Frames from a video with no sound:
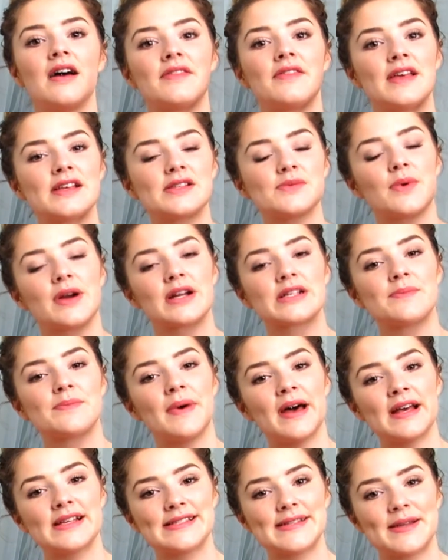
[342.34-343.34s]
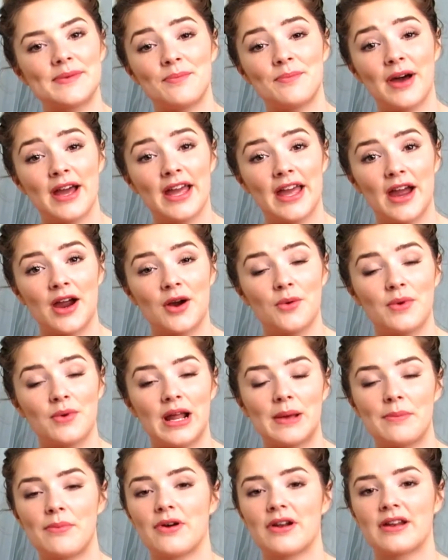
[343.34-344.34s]
this works best in my hair when
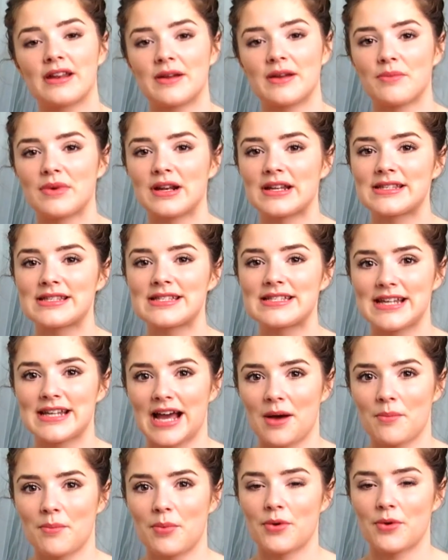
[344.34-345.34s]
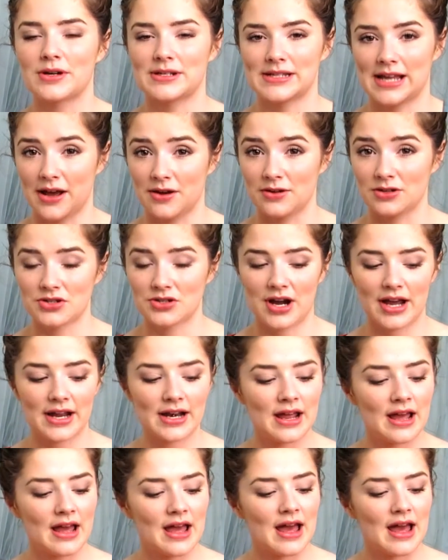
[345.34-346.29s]
I put it in when it's damp or towel dried,